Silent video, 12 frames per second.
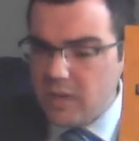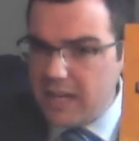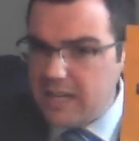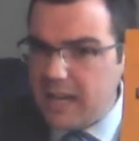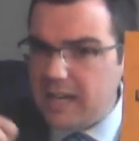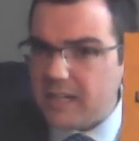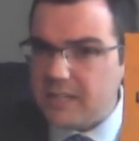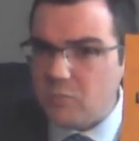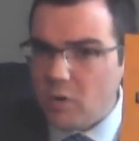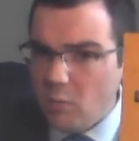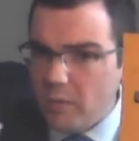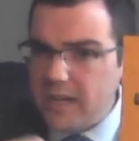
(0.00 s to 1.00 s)
he needed,
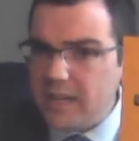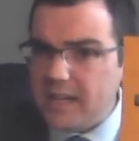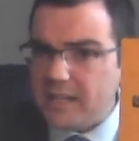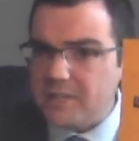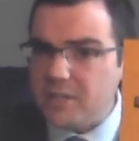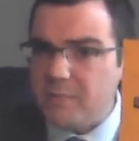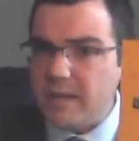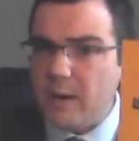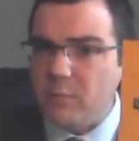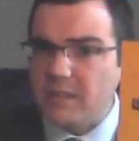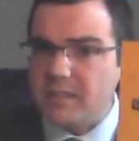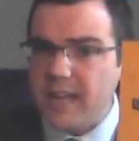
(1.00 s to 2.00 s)
what we needed to be
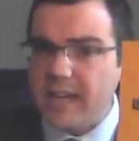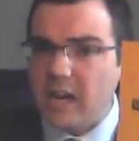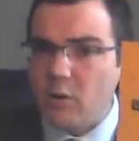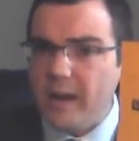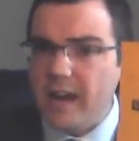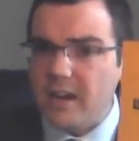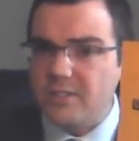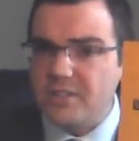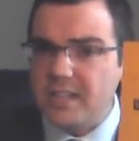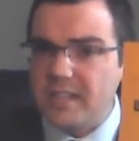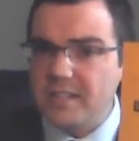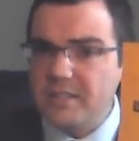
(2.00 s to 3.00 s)
able to take away our
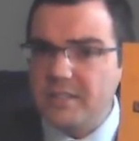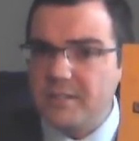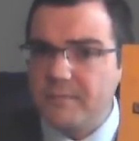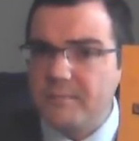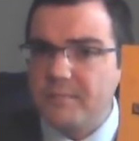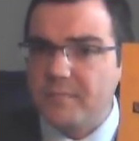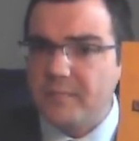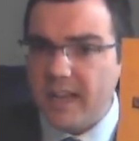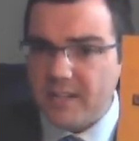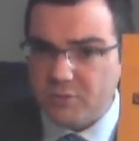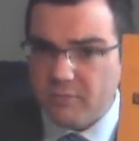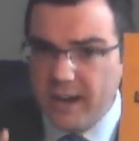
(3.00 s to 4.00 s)
sins?
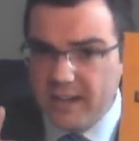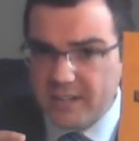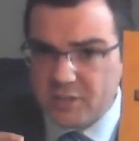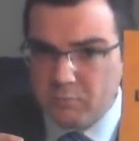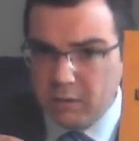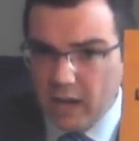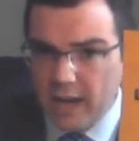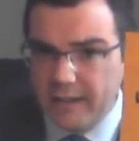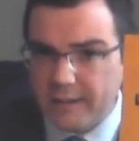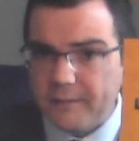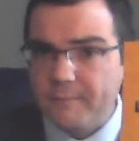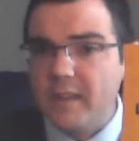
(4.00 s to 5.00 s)
That's right, his
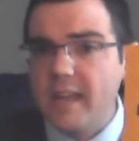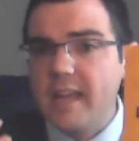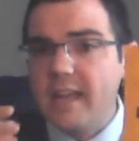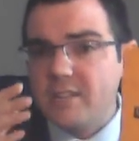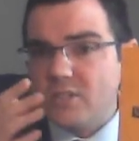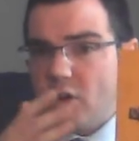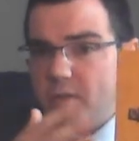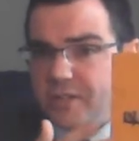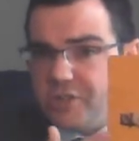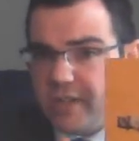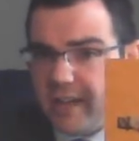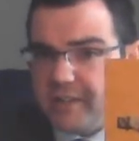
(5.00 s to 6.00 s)
blood. So he
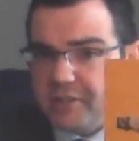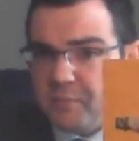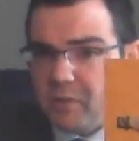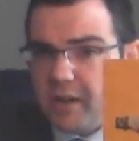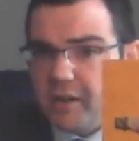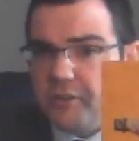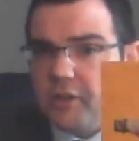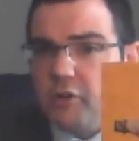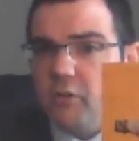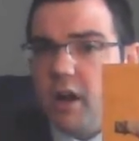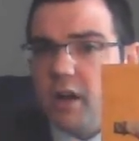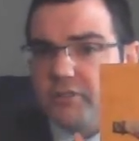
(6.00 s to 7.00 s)
shed his blood on the
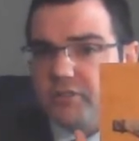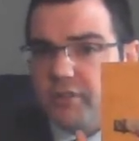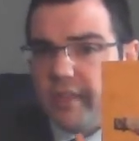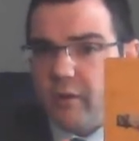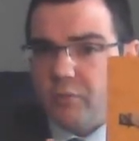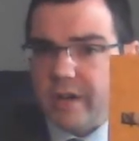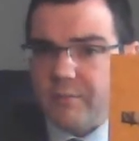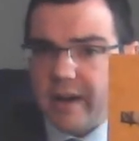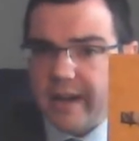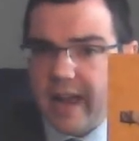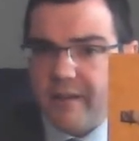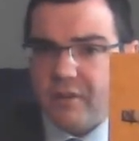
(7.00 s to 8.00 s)
cross so that we
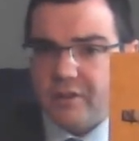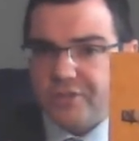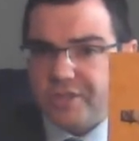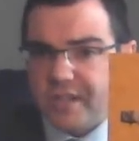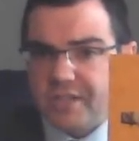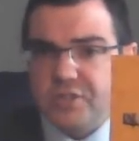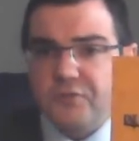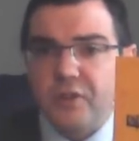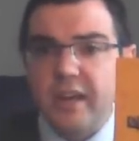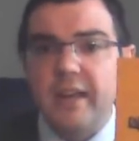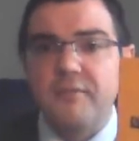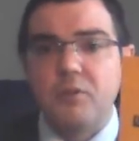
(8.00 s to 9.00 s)
might have our sins
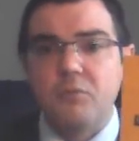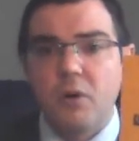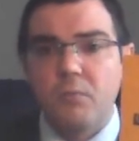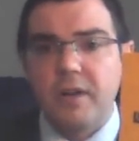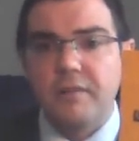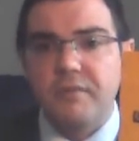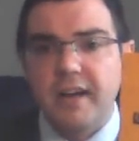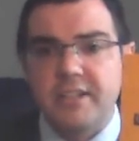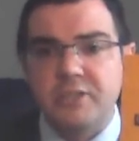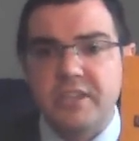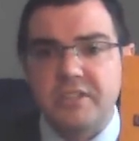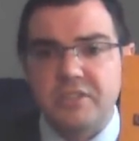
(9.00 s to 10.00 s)
forgiven when we
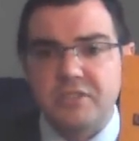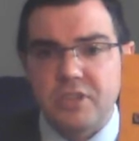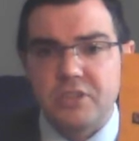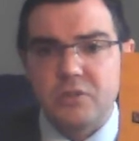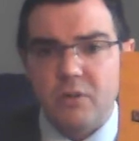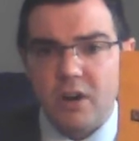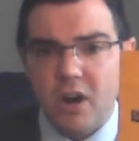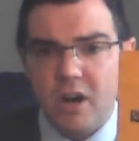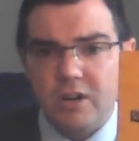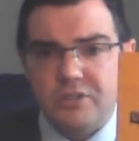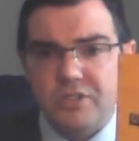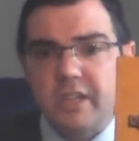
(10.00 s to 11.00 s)
invite Jesus into our
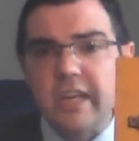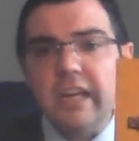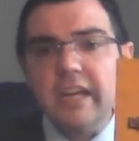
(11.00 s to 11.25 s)
hearts.